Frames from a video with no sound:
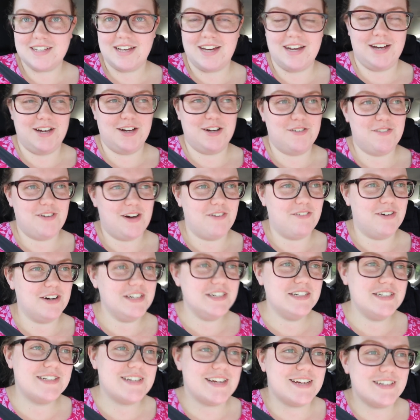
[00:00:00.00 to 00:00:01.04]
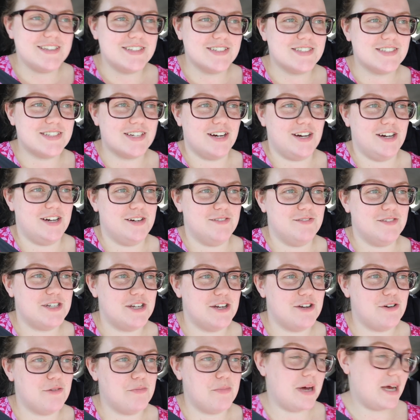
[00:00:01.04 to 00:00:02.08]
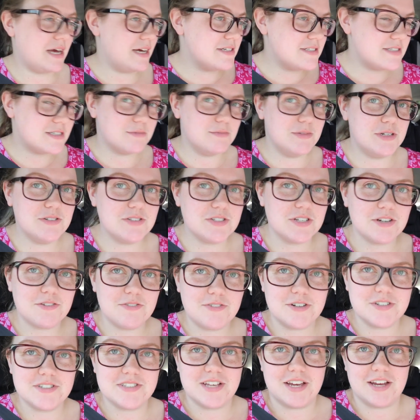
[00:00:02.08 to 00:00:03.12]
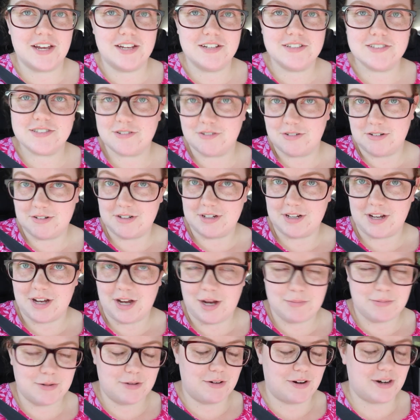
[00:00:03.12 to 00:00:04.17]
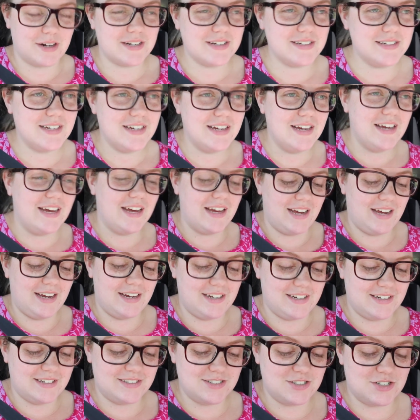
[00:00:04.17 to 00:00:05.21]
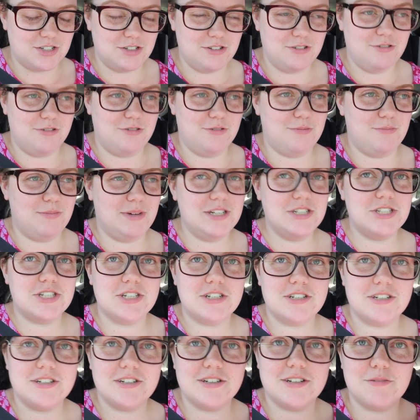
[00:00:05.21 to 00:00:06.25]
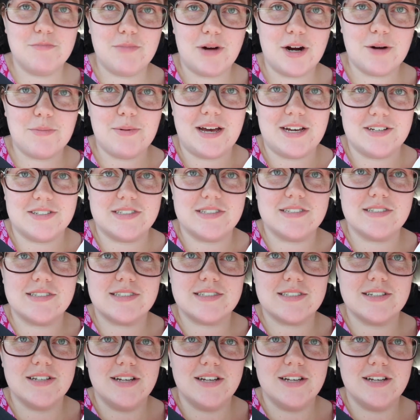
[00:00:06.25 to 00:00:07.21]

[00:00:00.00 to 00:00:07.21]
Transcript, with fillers: um, I wanted to take this time to pause the music for a second so I don't get copyrighted and to mention park passes.